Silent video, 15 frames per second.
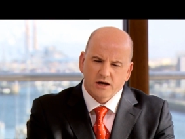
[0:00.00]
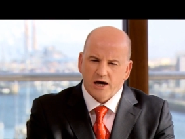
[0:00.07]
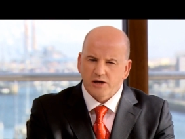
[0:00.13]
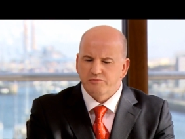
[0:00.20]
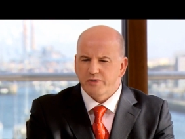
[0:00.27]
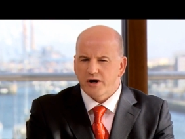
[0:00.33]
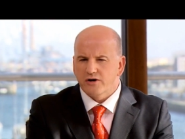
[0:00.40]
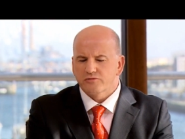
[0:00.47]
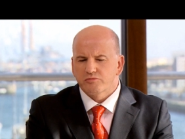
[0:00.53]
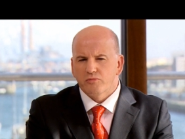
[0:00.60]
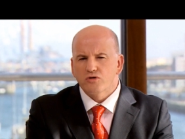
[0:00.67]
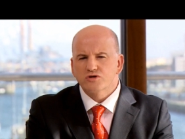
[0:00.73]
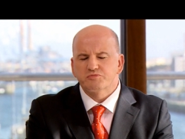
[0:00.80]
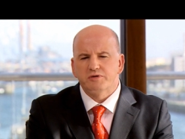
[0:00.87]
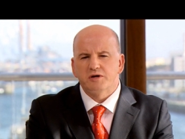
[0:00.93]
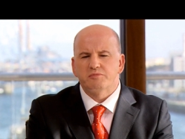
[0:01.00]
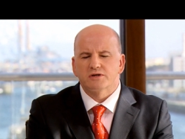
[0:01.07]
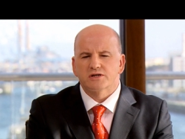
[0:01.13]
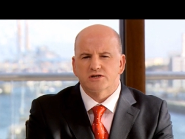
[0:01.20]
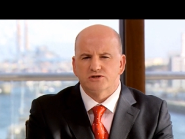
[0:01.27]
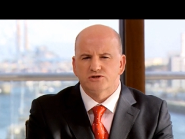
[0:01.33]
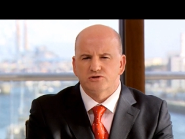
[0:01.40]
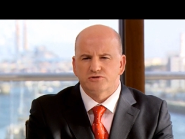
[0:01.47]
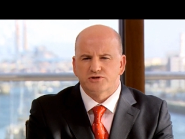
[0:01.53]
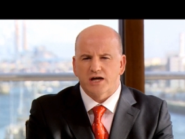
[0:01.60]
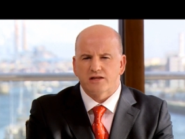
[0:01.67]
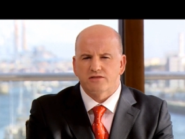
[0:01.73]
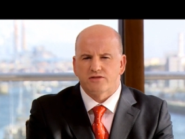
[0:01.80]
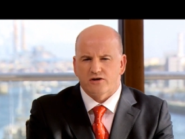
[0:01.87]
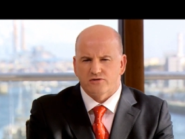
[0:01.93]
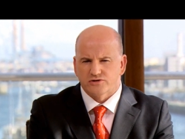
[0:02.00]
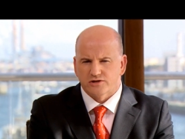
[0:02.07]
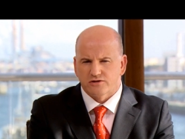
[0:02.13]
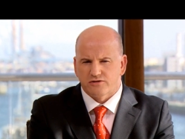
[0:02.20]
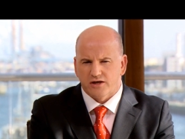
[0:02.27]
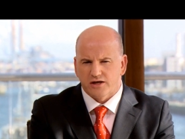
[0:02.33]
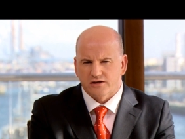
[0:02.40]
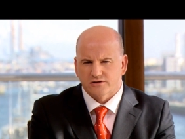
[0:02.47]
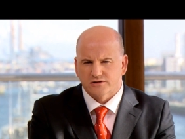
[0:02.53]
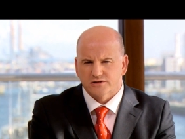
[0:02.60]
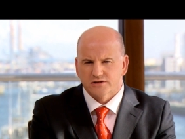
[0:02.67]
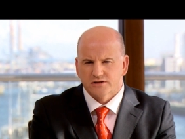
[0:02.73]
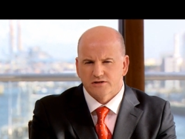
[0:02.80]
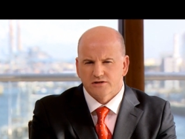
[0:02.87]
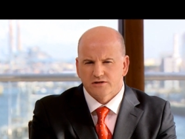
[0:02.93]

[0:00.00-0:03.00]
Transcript: At birth, most people can do 10,000 things.